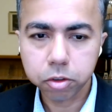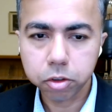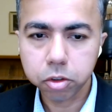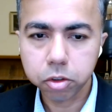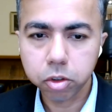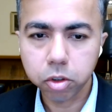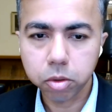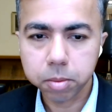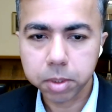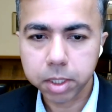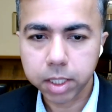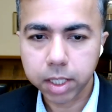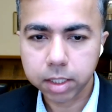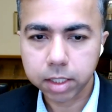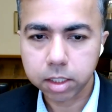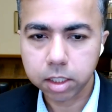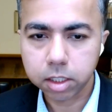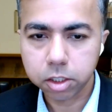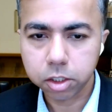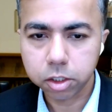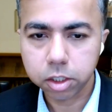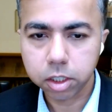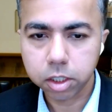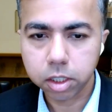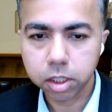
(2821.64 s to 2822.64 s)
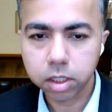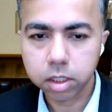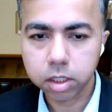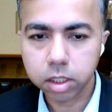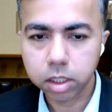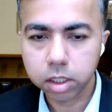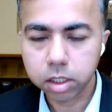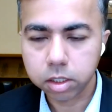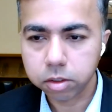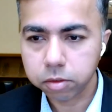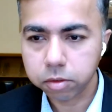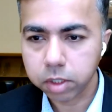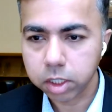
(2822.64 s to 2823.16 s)
of true open access
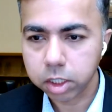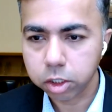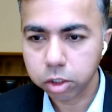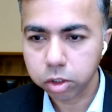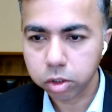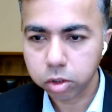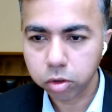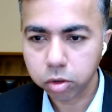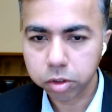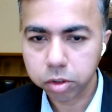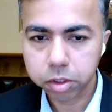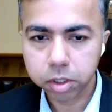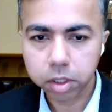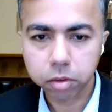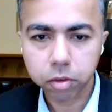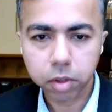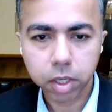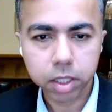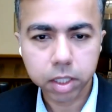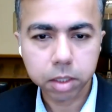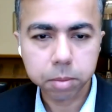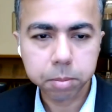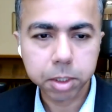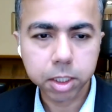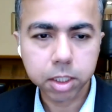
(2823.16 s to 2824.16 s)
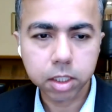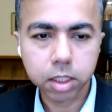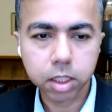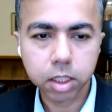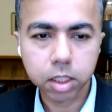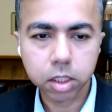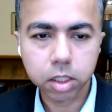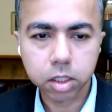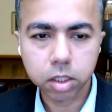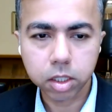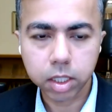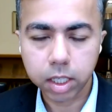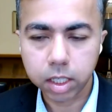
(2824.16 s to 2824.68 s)
journals, which don't require
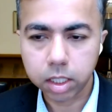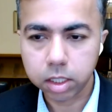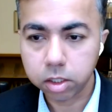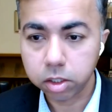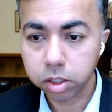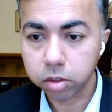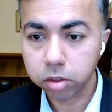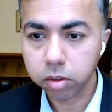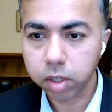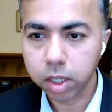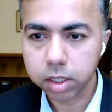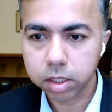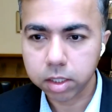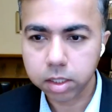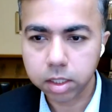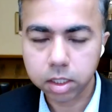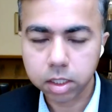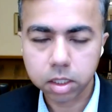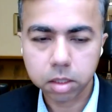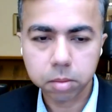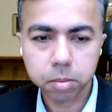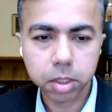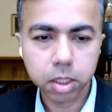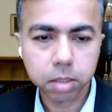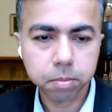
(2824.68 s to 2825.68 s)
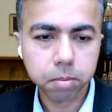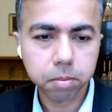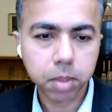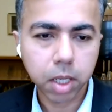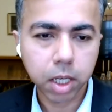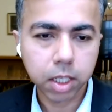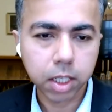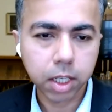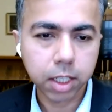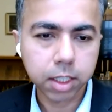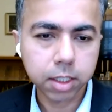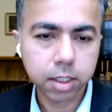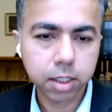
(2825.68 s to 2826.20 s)
APCs and require
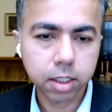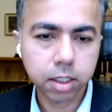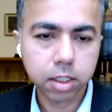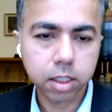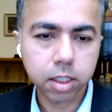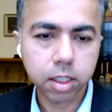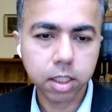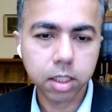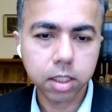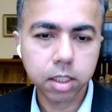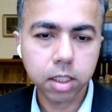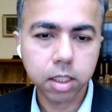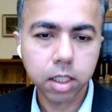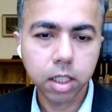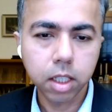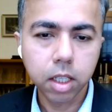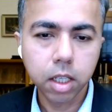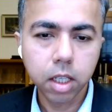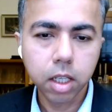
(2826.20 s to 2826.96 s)
CC/BY licenses.